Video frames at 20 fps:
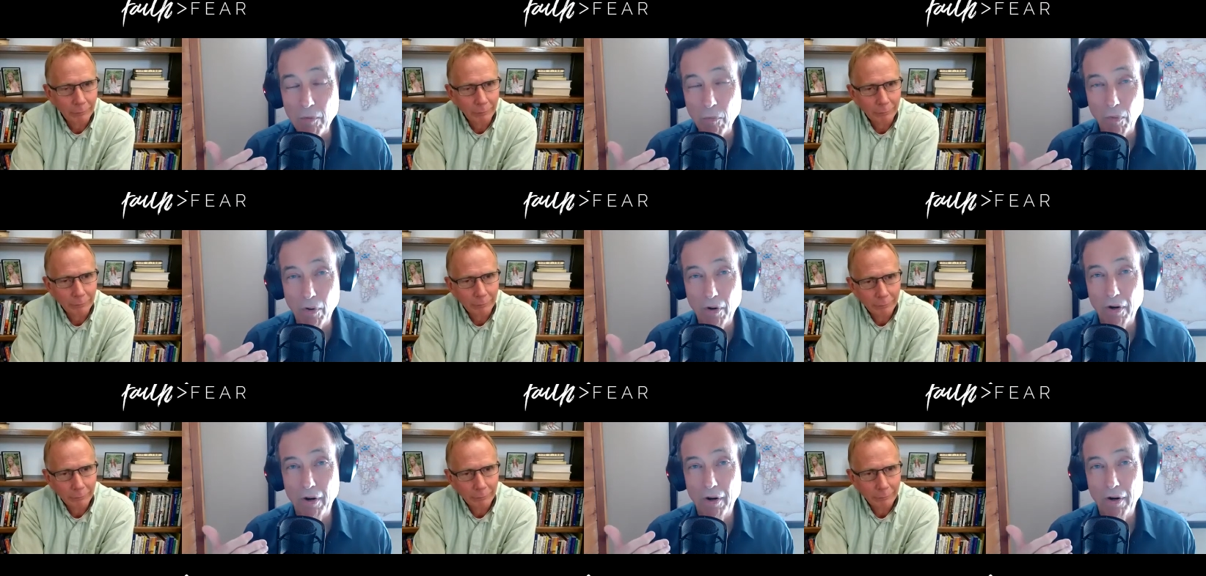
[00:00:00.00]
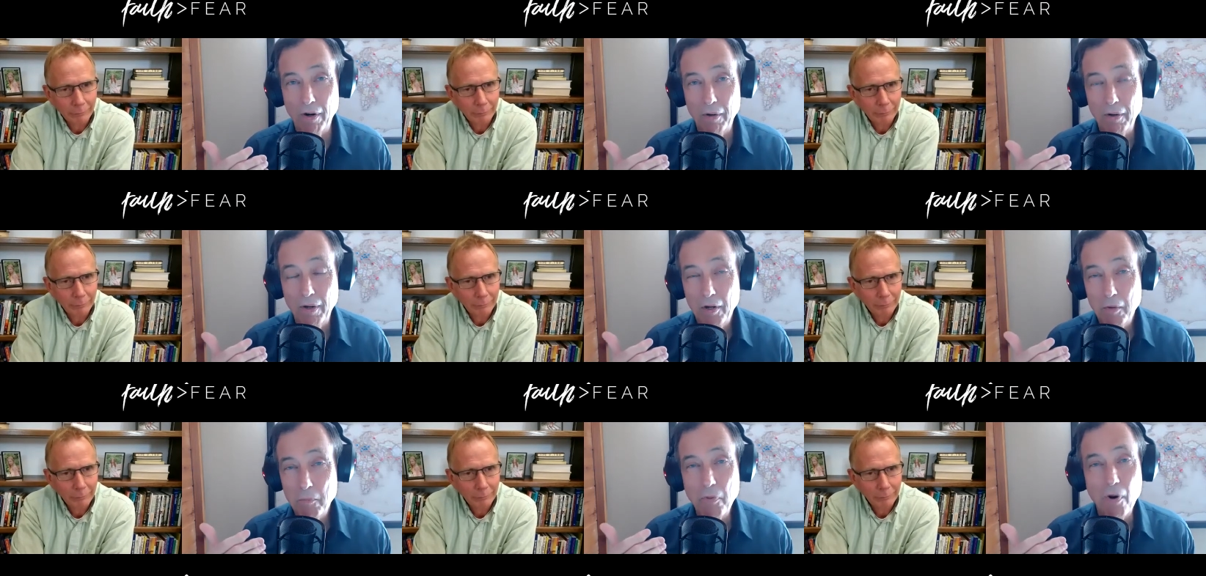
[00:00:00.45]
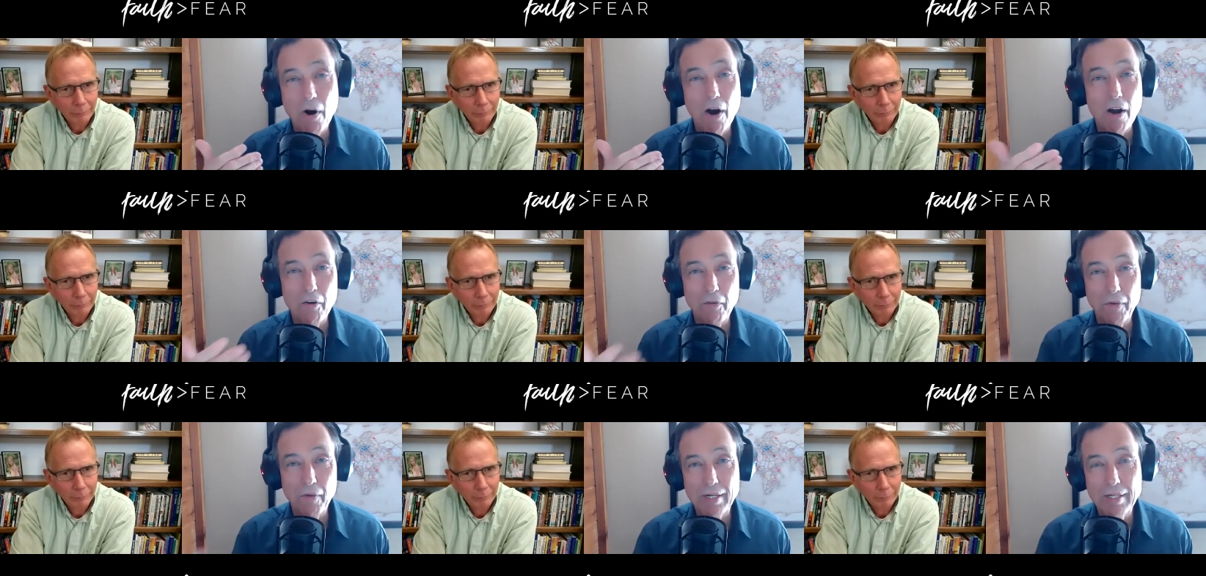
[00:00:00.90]
Speaker 1: were
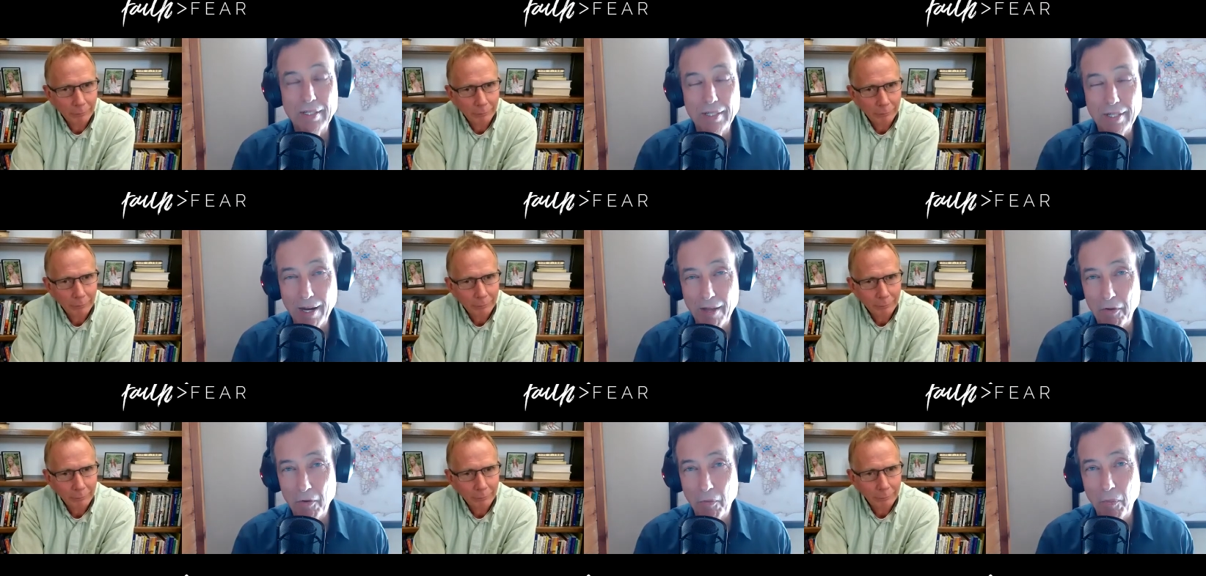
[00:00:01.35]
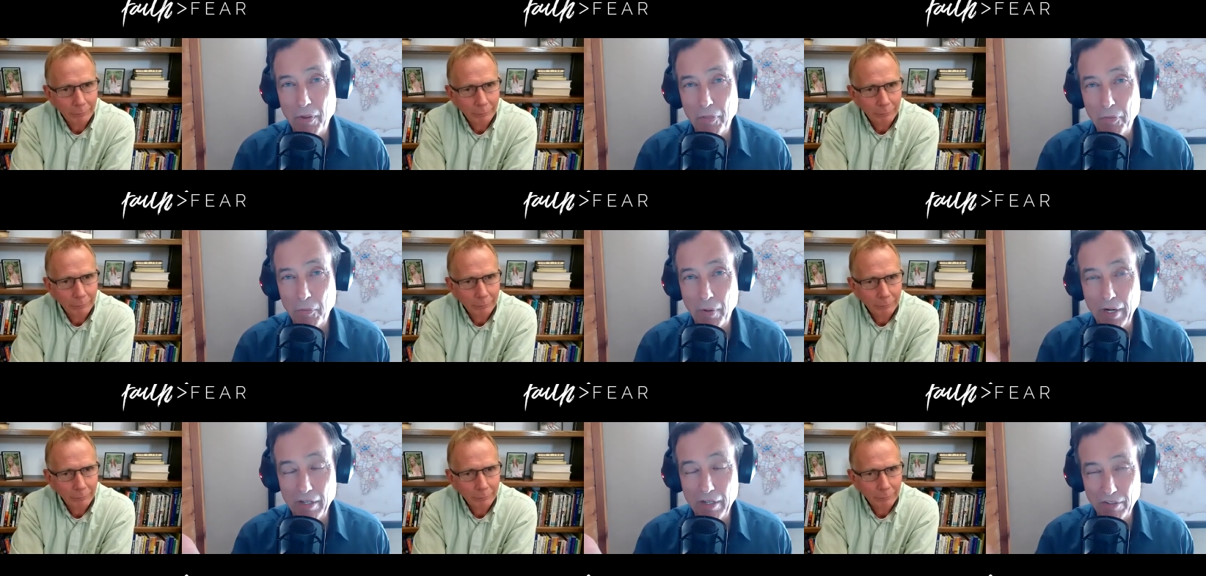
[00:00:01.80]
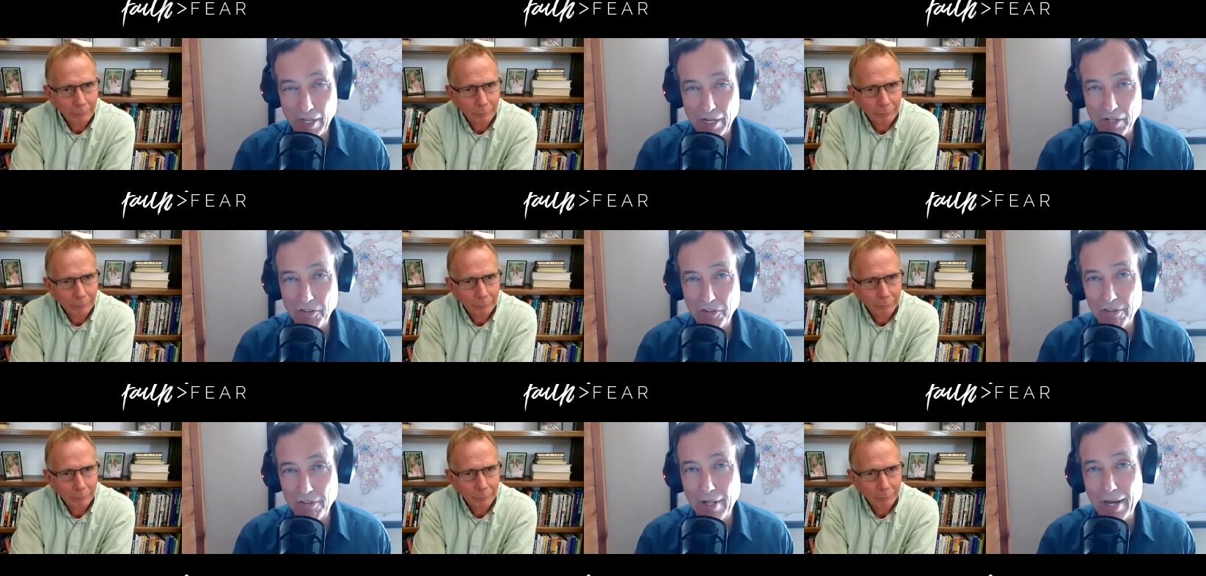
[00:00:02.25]
partnering together with
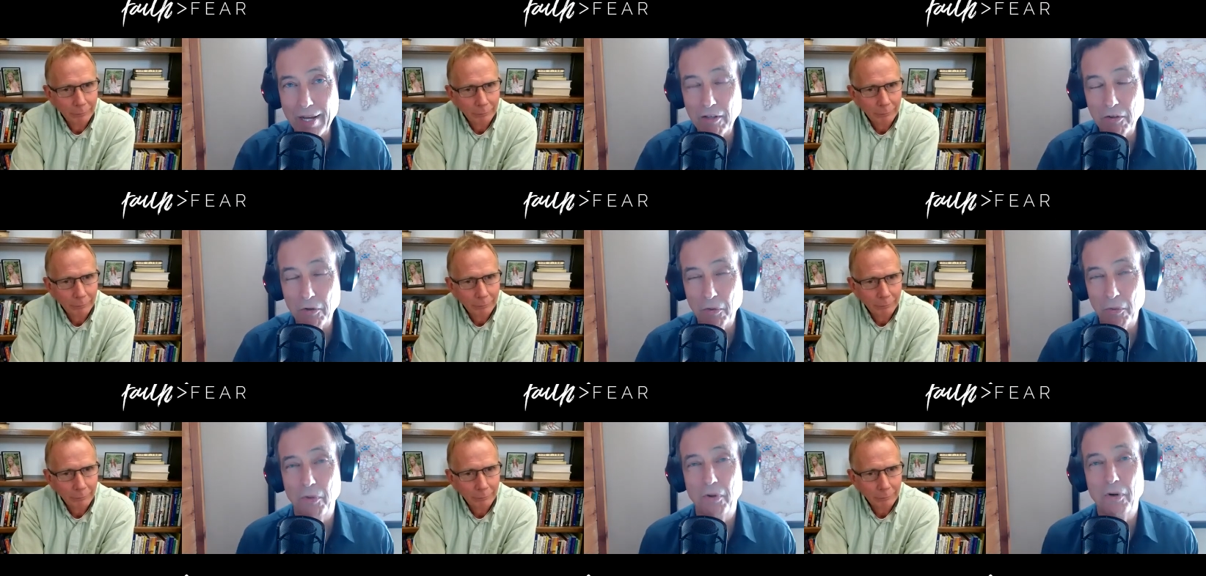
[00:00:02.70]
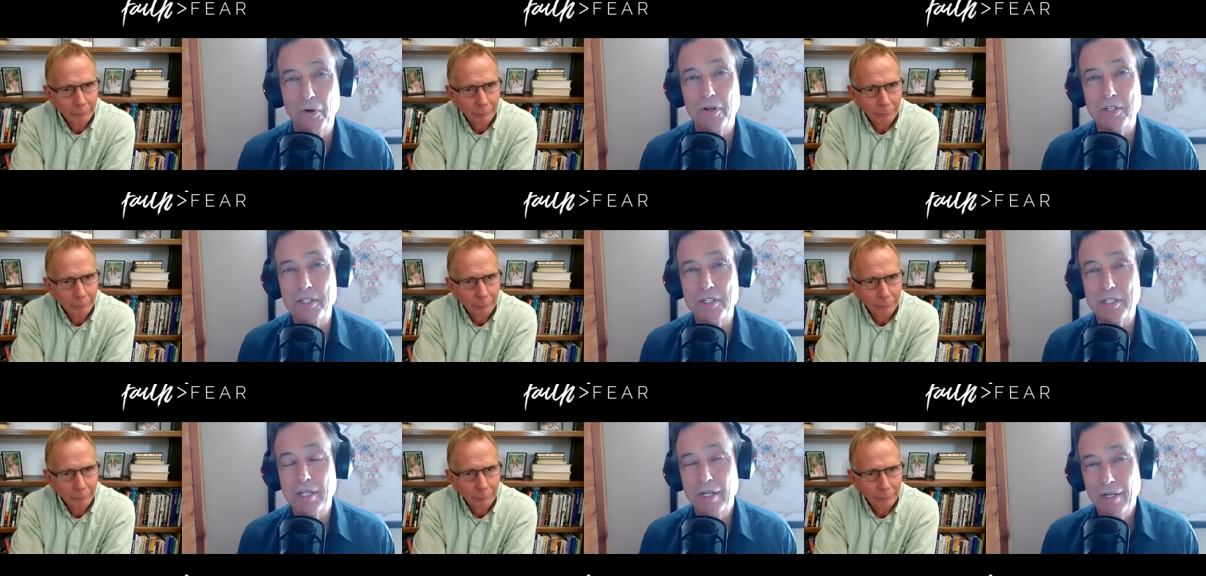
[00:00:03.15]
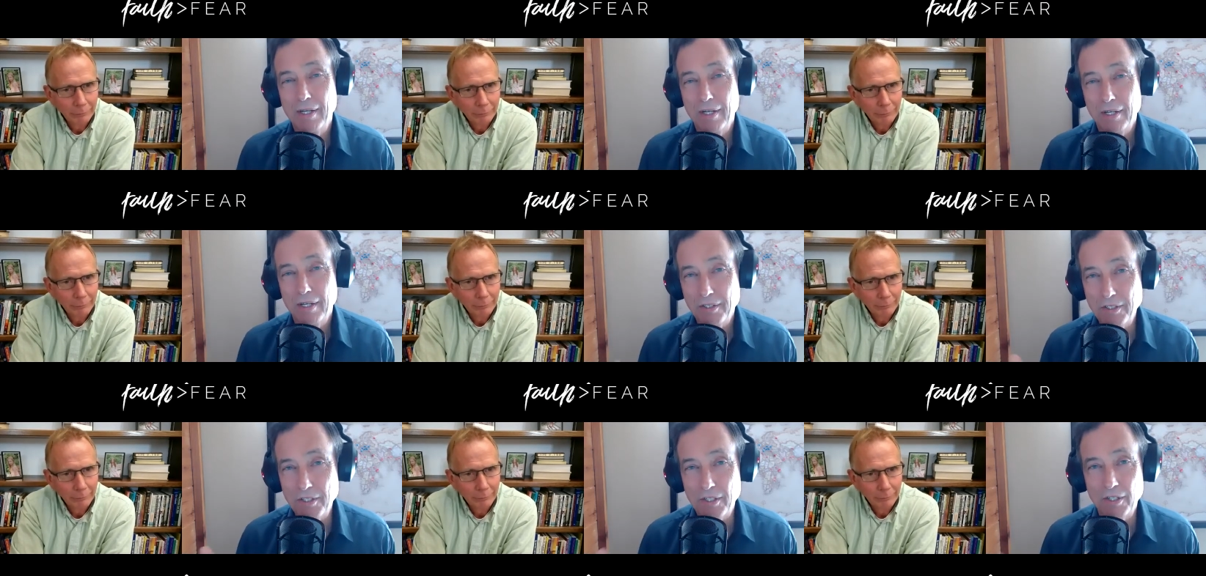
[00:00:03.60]
organizations like yours
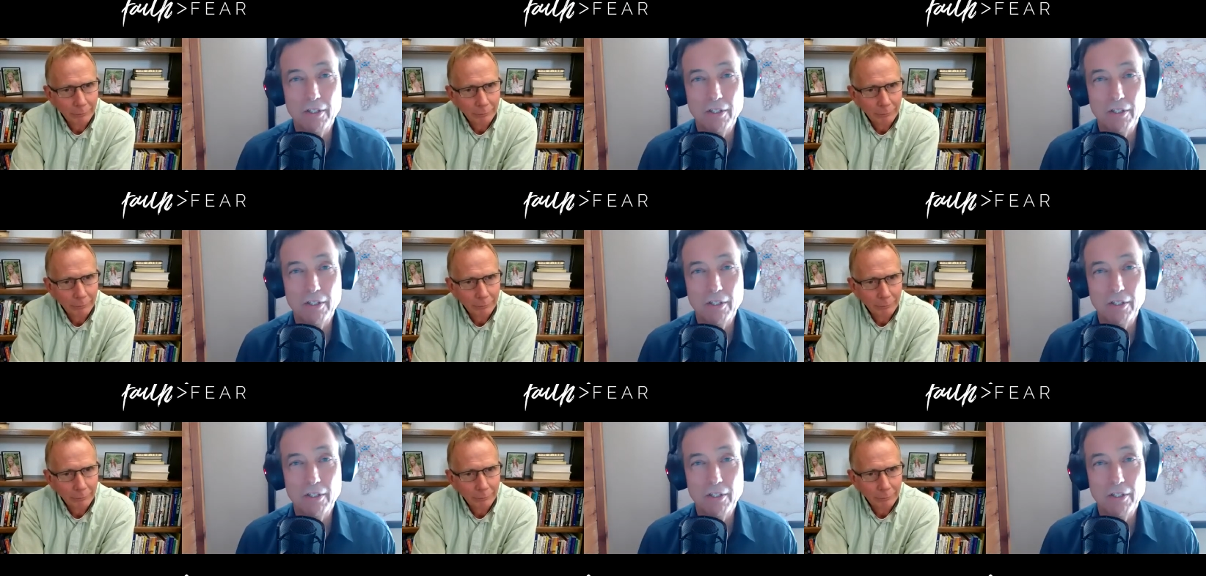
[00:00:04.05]
to